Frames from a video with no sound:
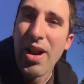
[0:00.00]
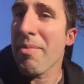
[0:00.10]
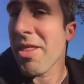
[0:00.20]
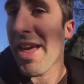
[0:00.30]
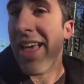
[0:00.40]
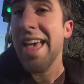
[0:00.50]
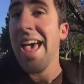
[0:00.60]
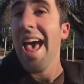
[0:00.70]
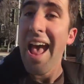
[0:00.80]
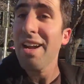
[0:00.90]
right, I'm in the
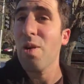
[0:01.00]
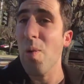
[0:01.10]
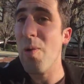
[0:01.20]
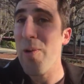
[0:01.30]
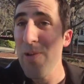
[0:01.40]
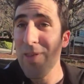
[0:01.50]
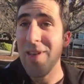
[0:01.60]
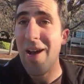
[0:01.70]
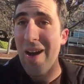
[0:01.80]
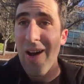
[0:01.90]

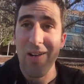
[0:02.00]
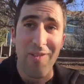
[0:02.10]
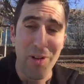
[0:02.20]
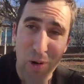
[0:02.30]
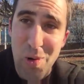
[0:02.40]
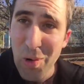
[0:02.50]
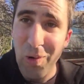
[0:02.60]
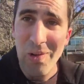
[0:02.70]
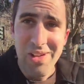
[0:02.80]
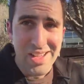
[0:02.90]
headquarters of
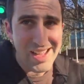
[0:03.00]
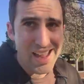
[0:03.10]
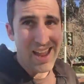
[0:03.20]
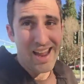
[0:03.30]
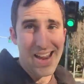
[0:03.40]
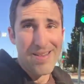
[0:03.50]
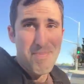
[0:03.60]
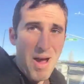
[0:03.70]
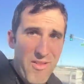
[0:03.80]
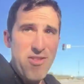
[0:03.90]
Google
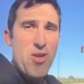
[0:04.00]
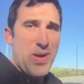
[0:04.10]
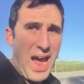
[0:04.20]
in Mountain View,